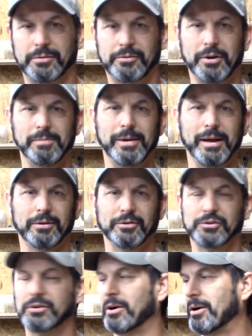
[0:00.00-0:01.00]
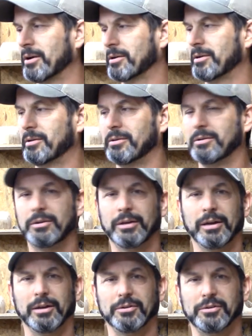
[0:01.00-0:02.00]
trim down the stock to
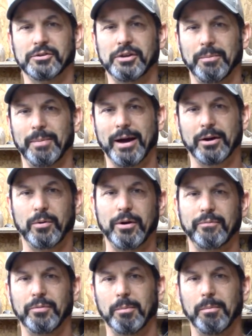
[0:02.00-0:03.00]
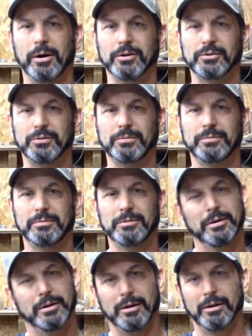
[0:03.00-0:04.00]
get it to set back away from the muzzle,
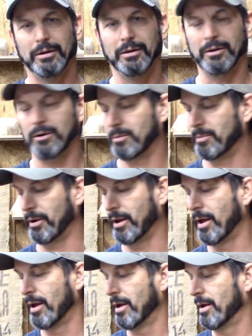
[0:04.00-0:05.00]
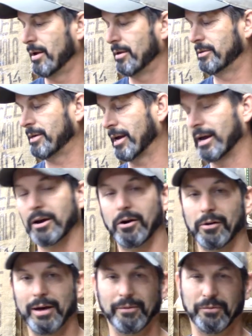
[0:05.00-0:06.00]
you know, but so I could get
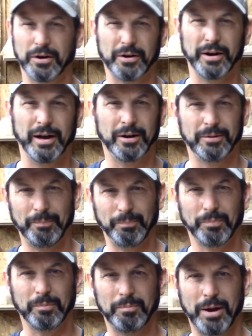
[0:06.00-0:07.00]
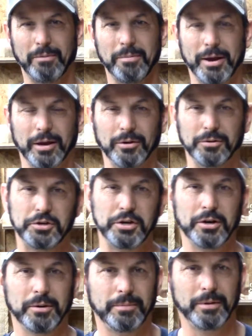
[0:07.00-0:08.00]
all that figured out and probably make a new
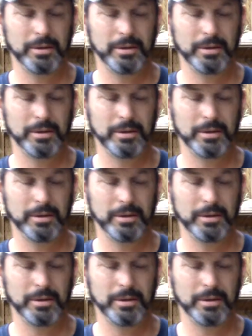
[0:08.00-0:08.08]
shim.